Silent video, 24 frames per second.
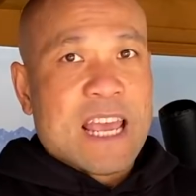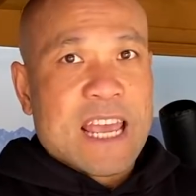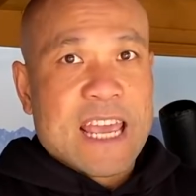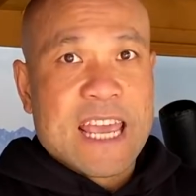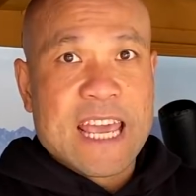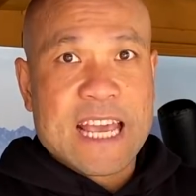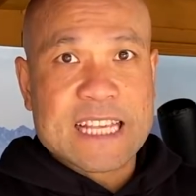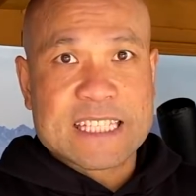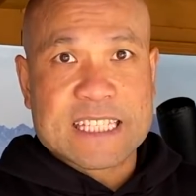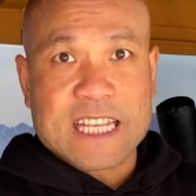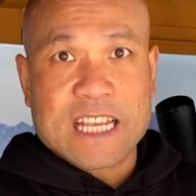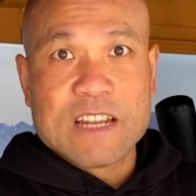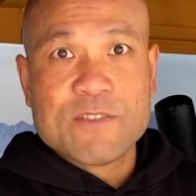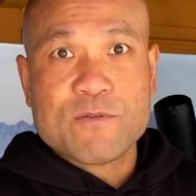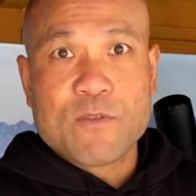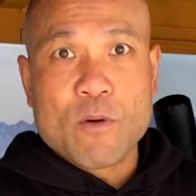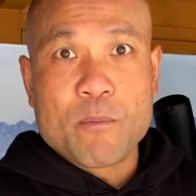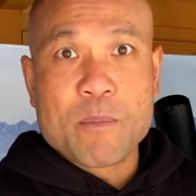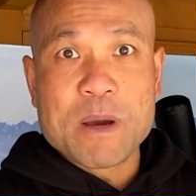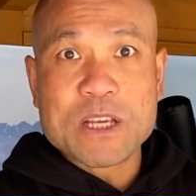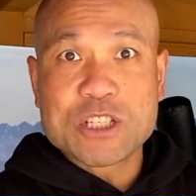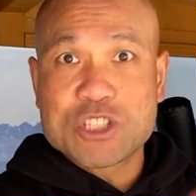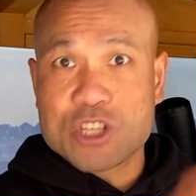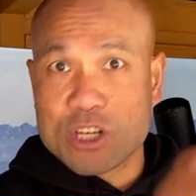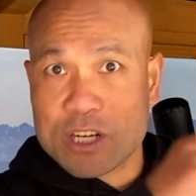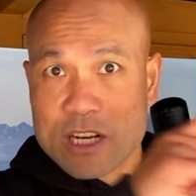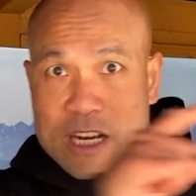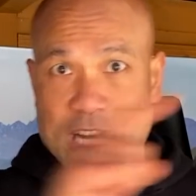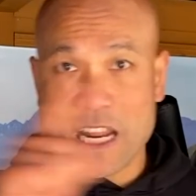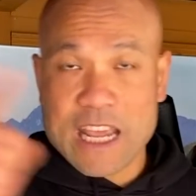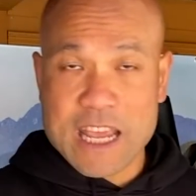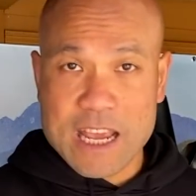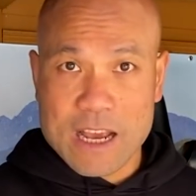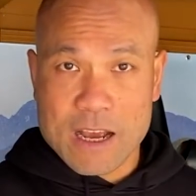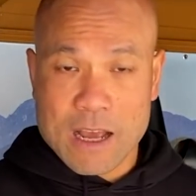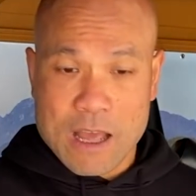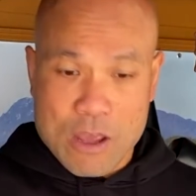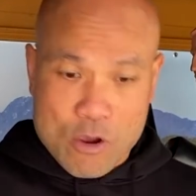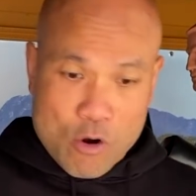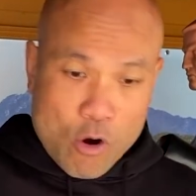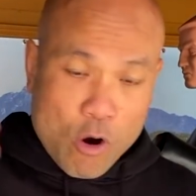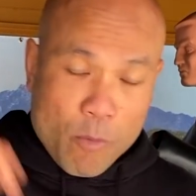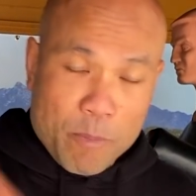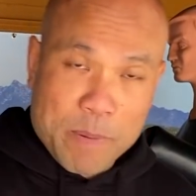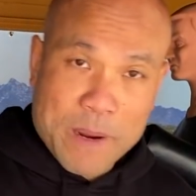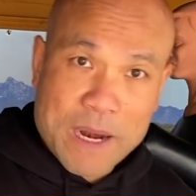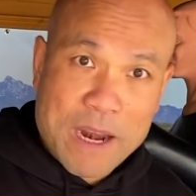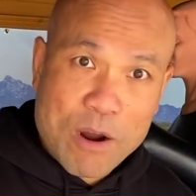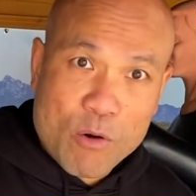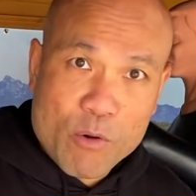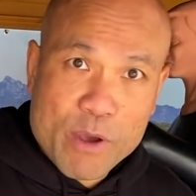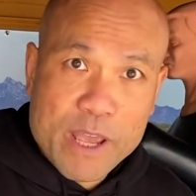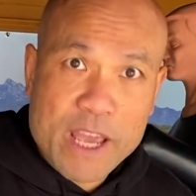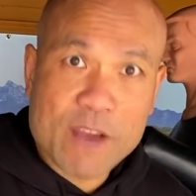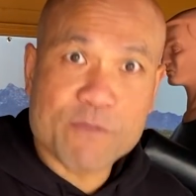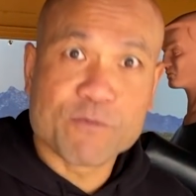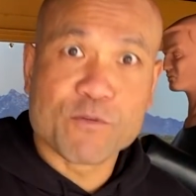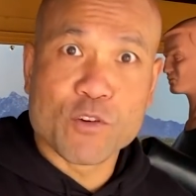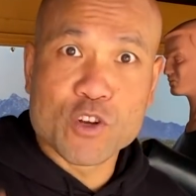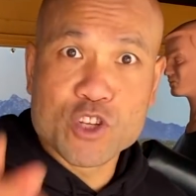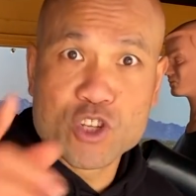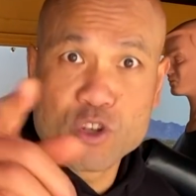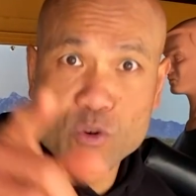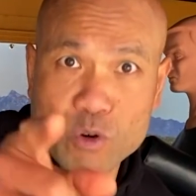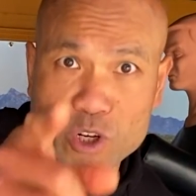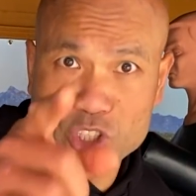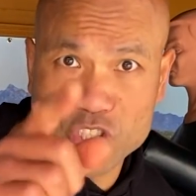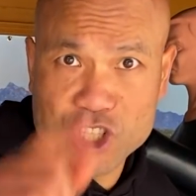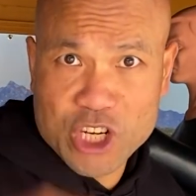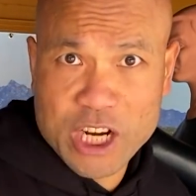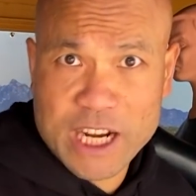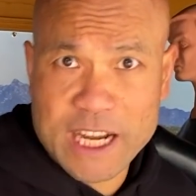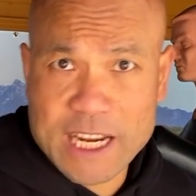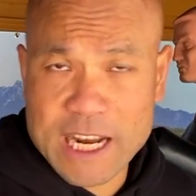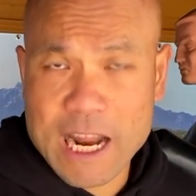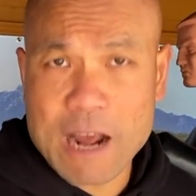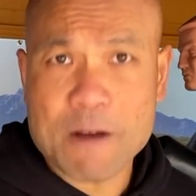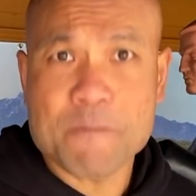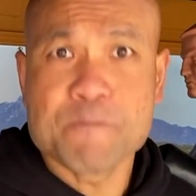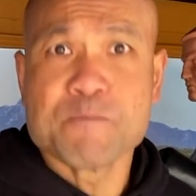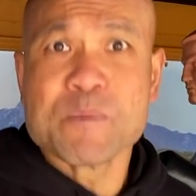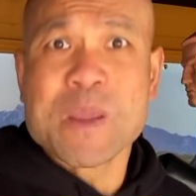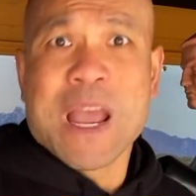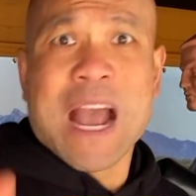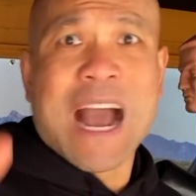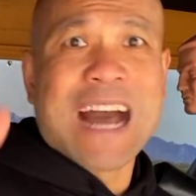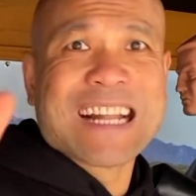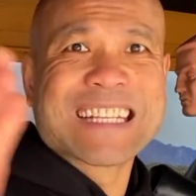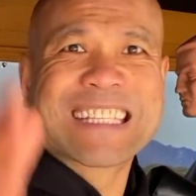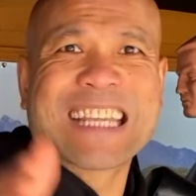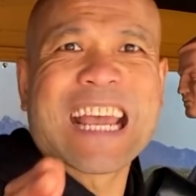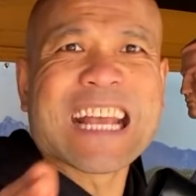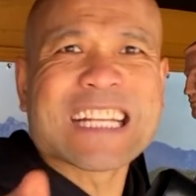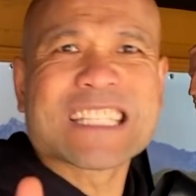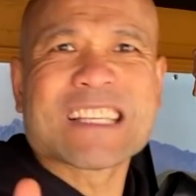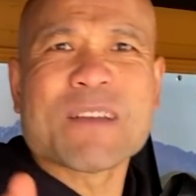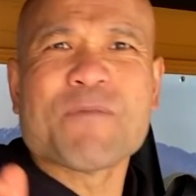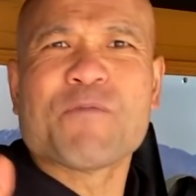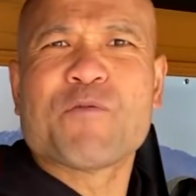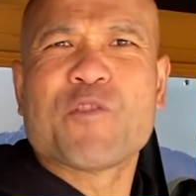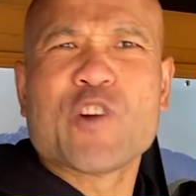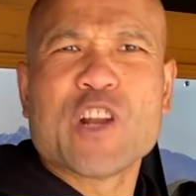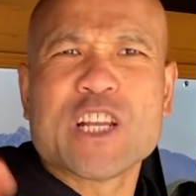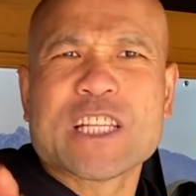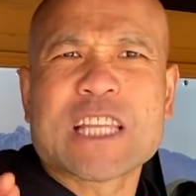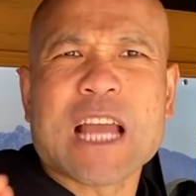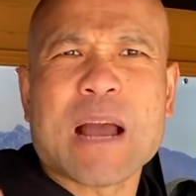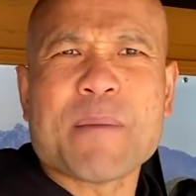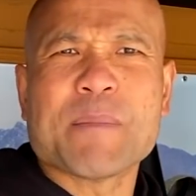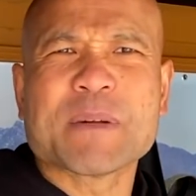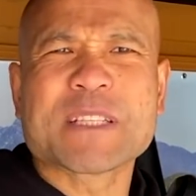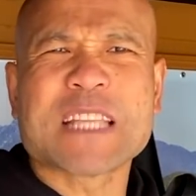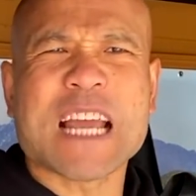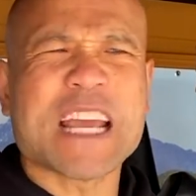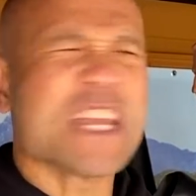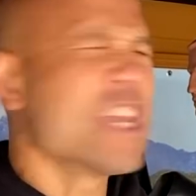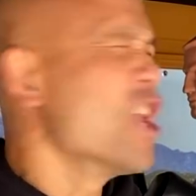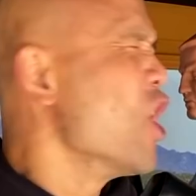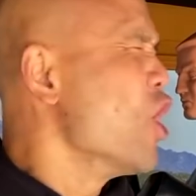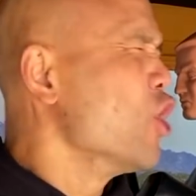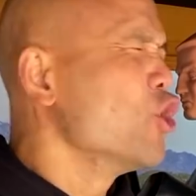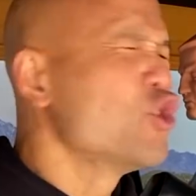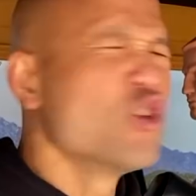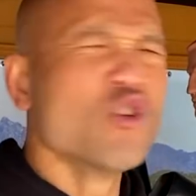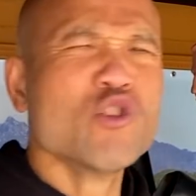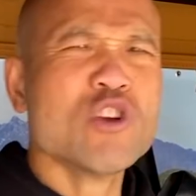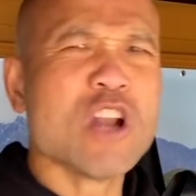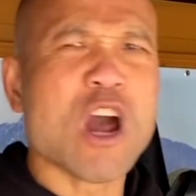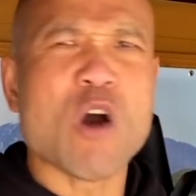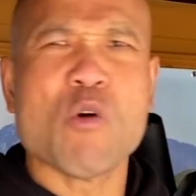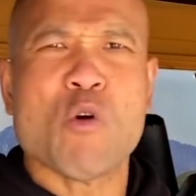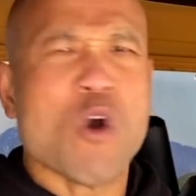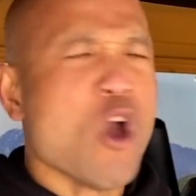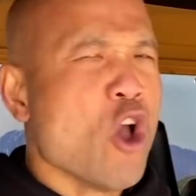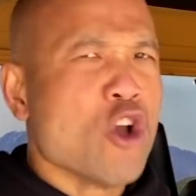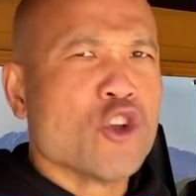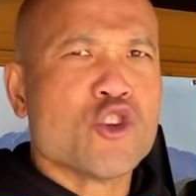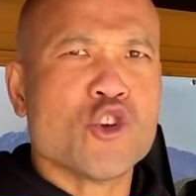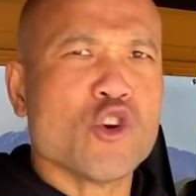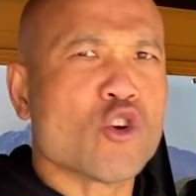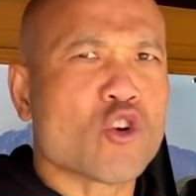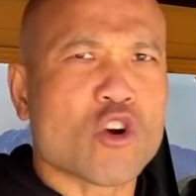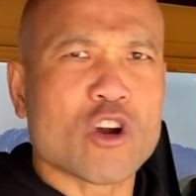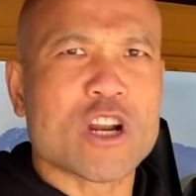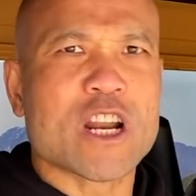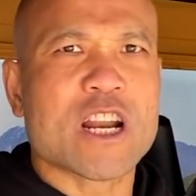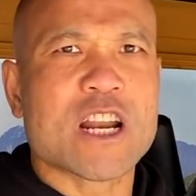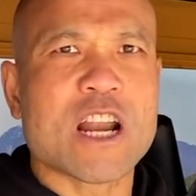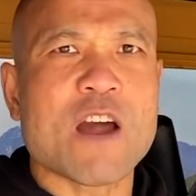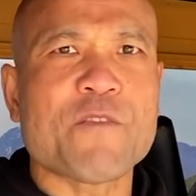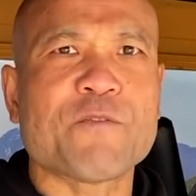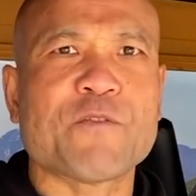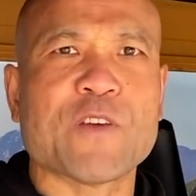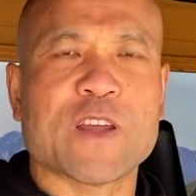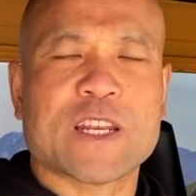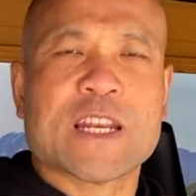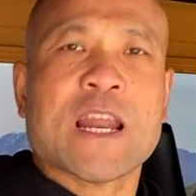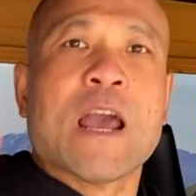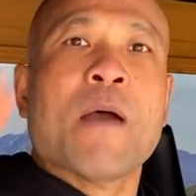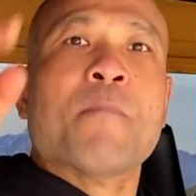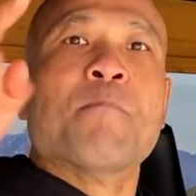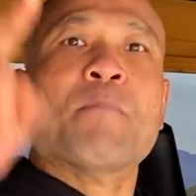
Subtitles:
Here's the information here or below here for you to check it out and take them 3 times a day. You know you're gonna enough it.